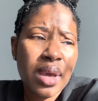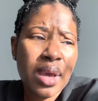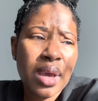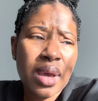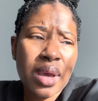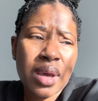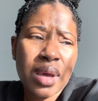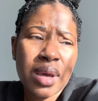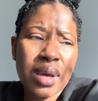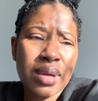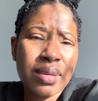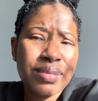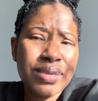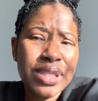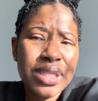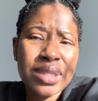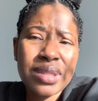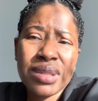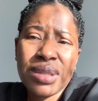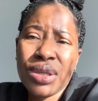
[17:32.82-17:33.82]
Uh,
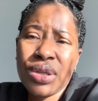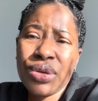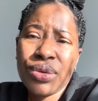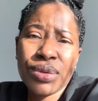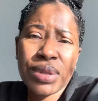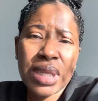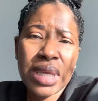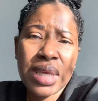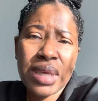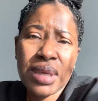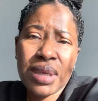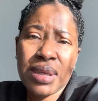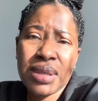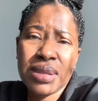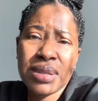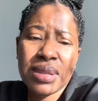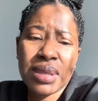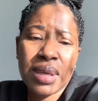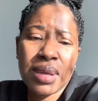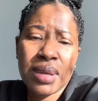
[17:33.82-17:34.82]
just little
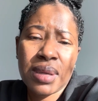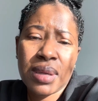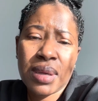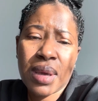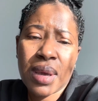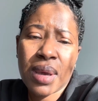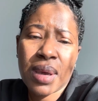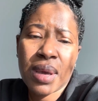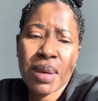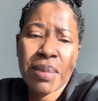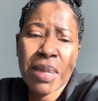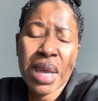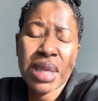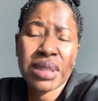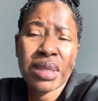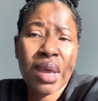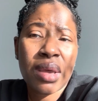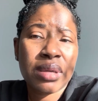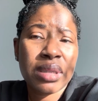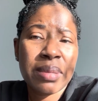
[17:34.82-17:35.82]
things. Um, I
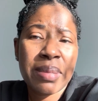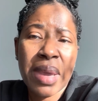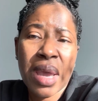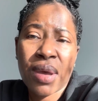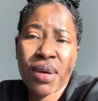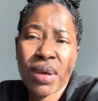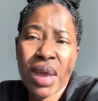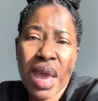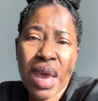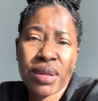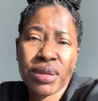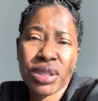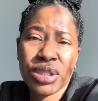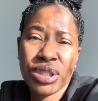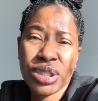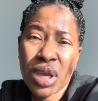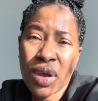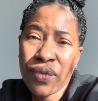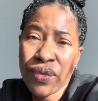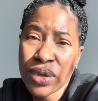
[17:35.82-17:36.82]
talked about how the
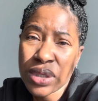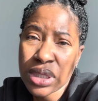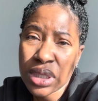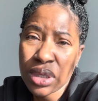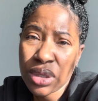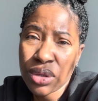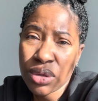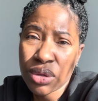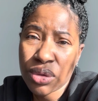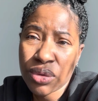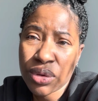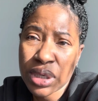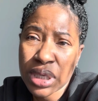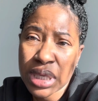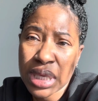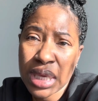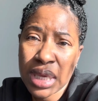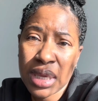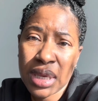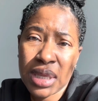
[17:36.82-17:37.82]
shelf was a little
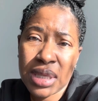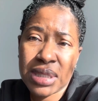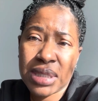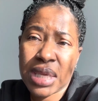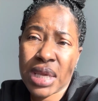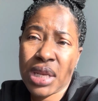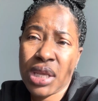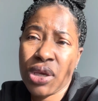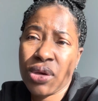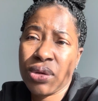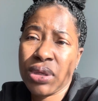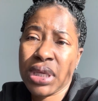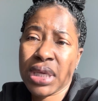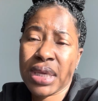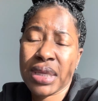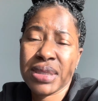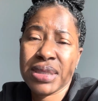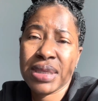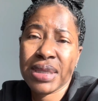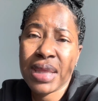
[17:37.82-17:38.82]
crooked. He said he'll look
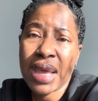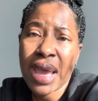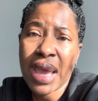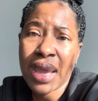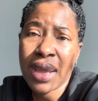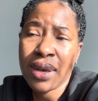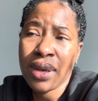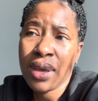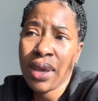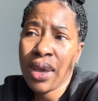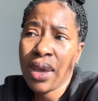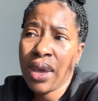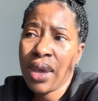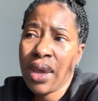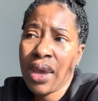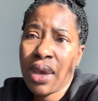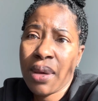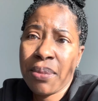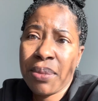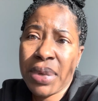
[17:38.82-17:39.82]
into that.
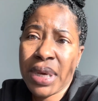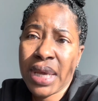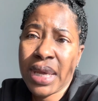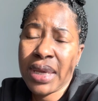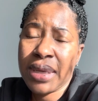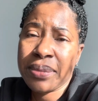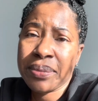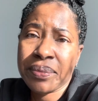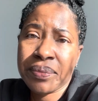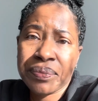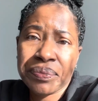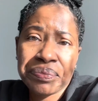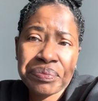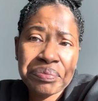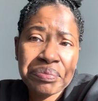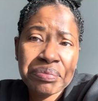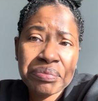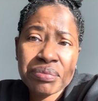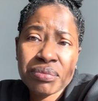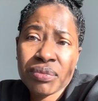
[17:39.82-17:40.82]
But
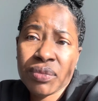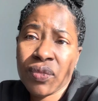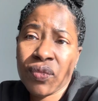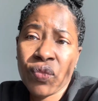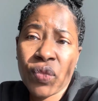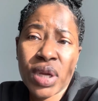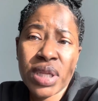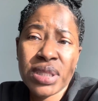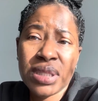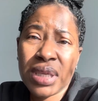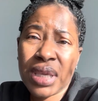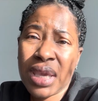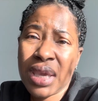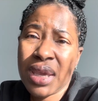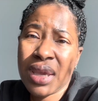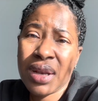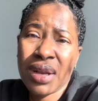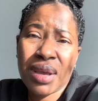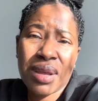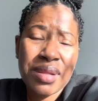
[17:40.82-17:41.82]
once
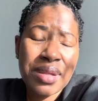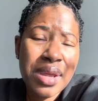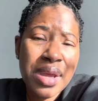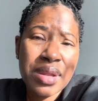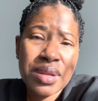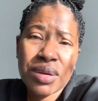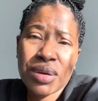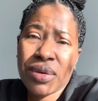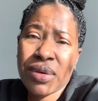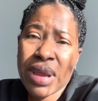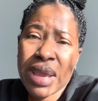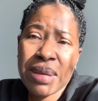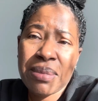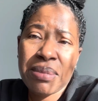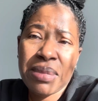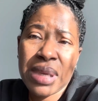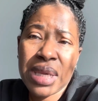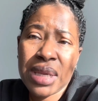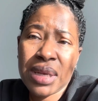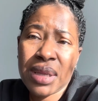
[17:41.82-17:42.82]
again, another great
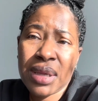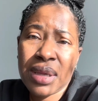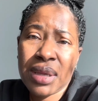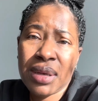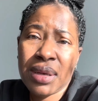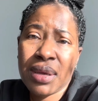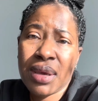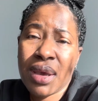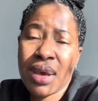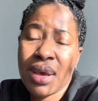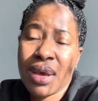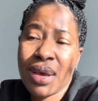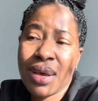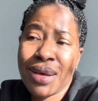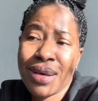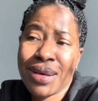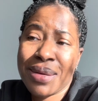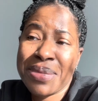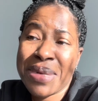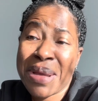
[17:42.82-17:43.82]
meeting.
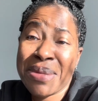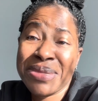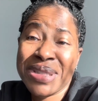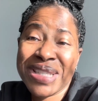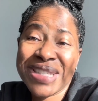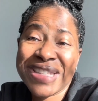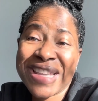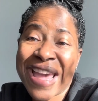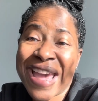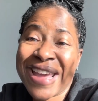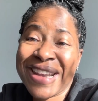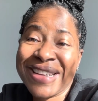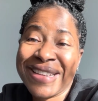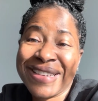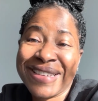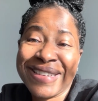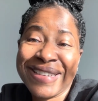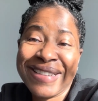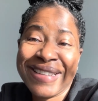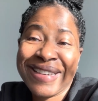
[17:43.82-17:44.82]
Um, I'm just kind
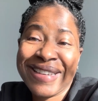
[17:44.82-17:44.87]
of